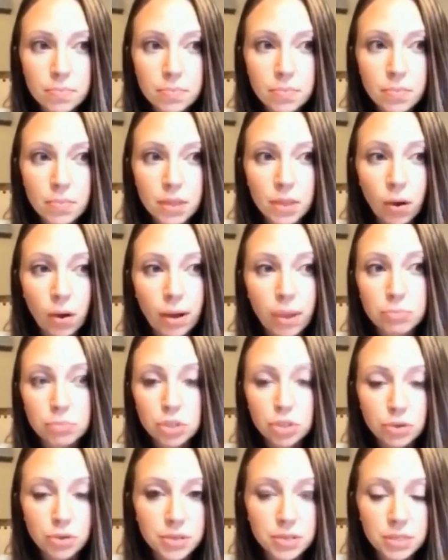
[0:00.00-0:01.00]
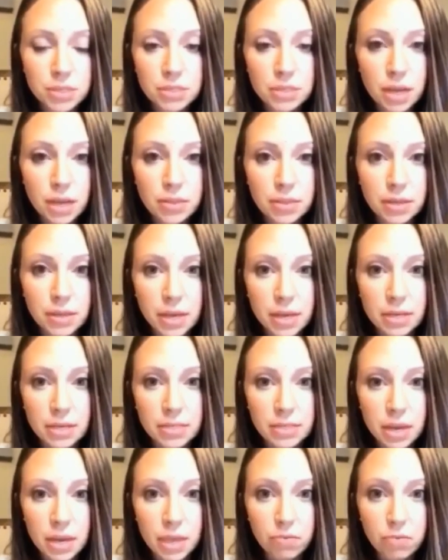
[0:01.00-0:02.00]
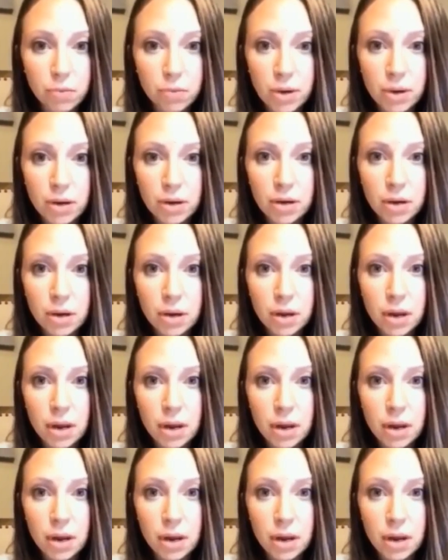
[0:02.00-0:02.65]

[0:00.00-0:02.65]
Now, I'm sure this is not the case everywhere.